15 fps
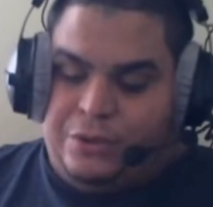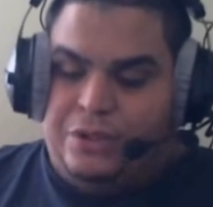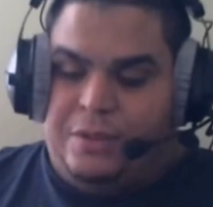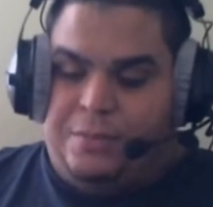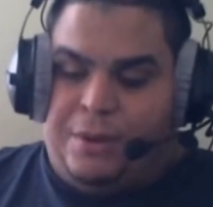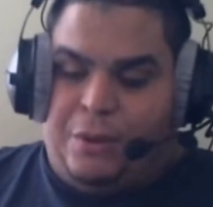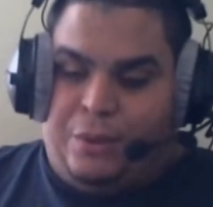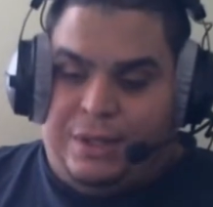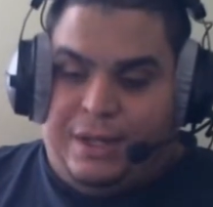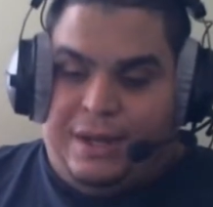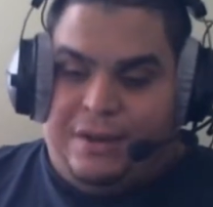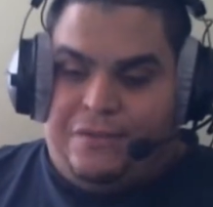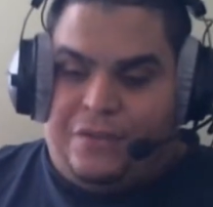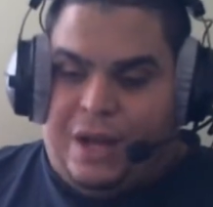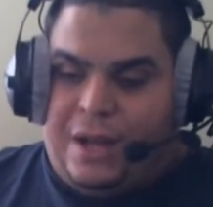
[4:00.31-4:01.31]
gonna pay
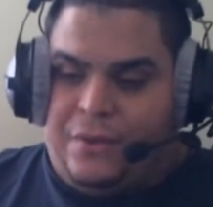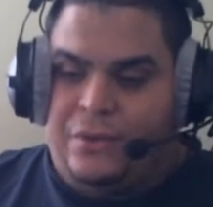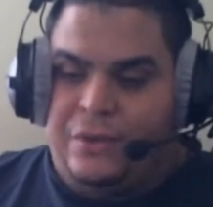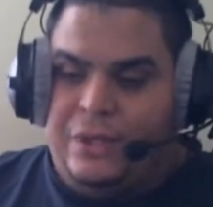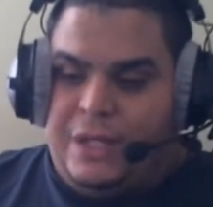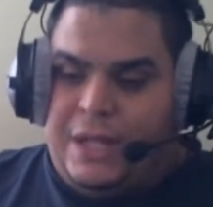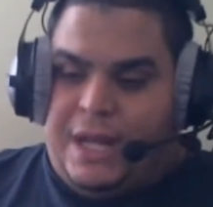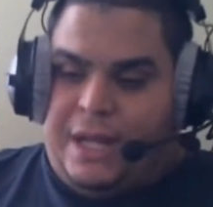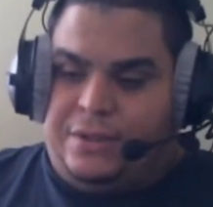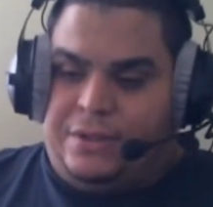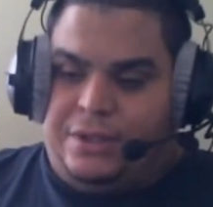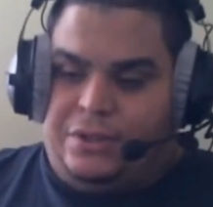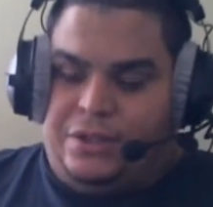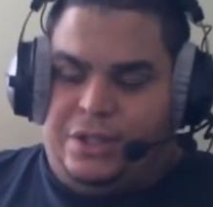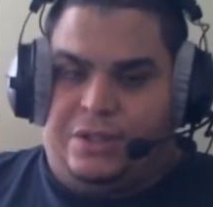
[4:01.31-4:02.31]
185. I was
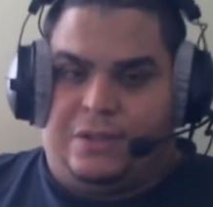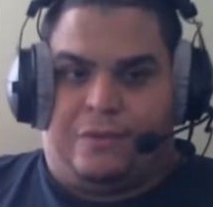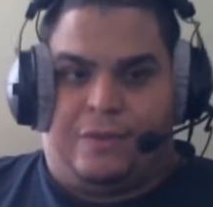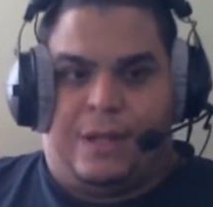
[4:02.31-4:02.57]
like, Jesus,